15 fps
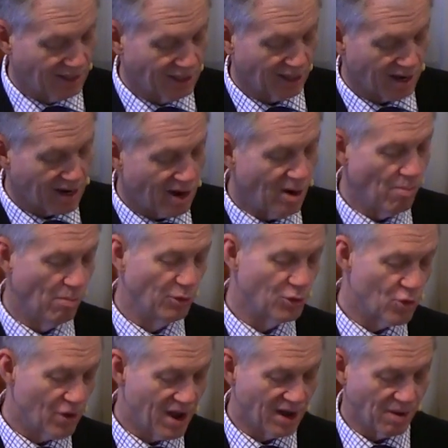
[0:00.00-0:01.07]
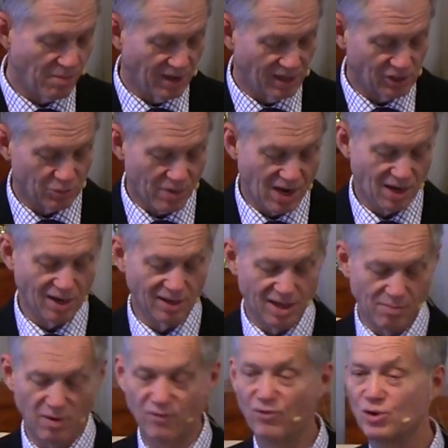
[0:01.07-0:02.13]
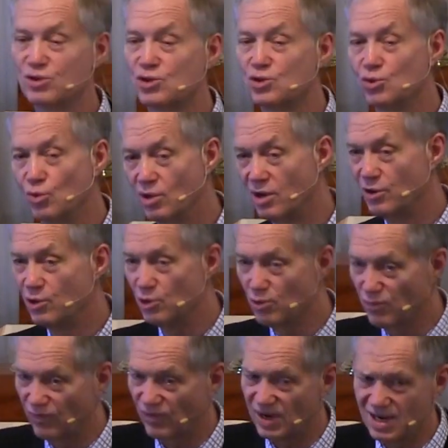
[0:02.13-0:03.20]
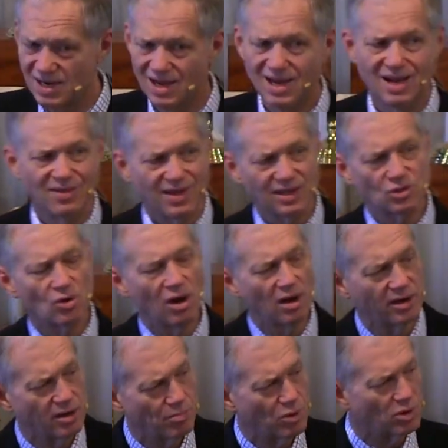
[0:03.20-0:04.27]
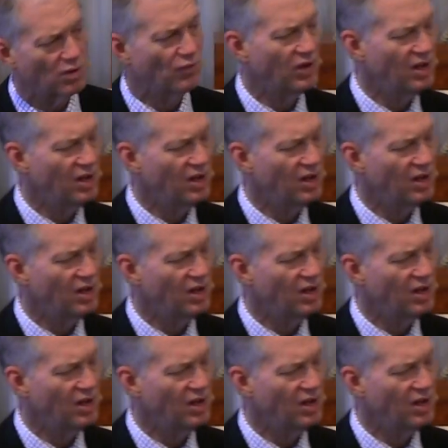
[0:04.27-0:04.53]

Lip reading: until I humble your enemies, making them a footstool under your feet." That's all in the book of